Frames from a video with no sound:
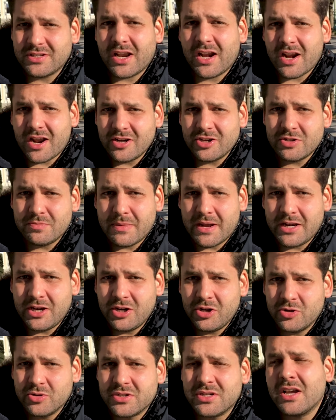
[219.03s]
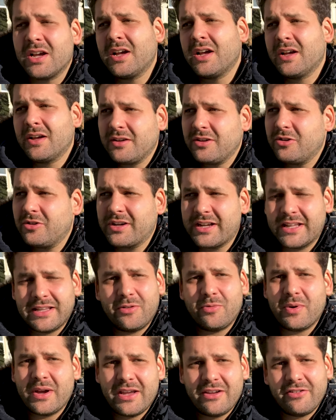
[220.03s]
the lunch menus you get
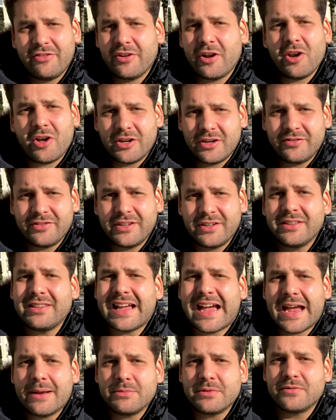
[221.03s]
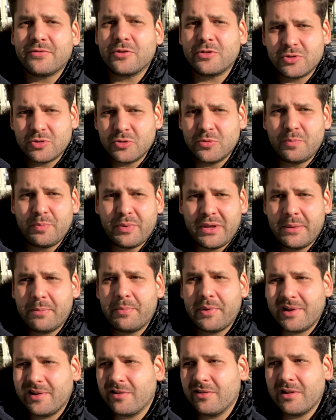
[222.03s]
away a lot of the times for two
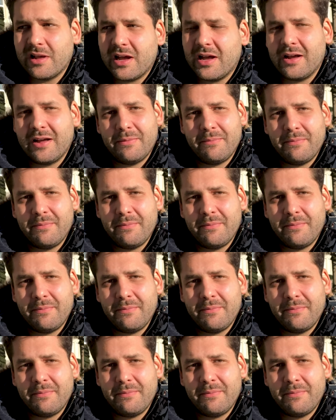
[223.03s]
people uh,